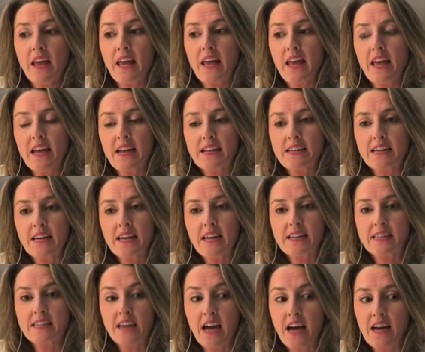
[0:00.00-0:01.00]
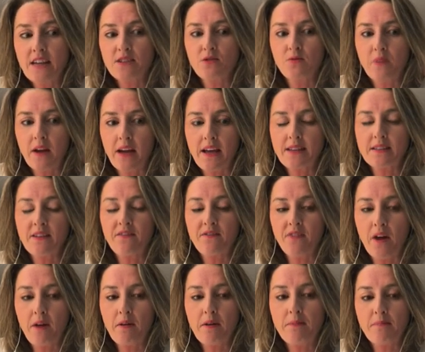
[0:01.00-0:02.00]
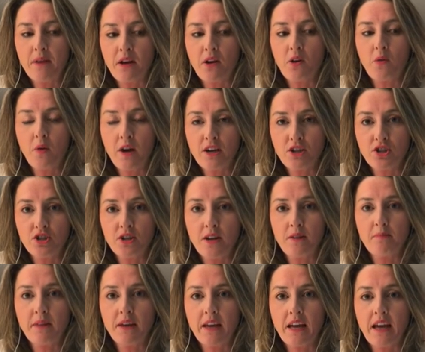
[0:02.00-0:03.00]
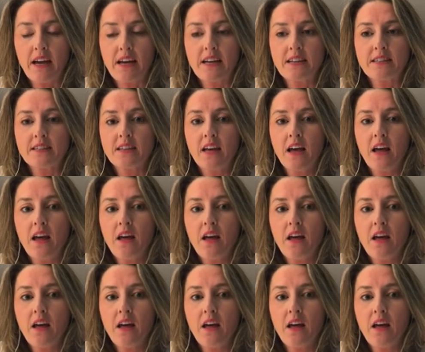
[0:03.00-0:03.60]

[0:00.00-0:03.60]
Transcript: it it does raise a very big question because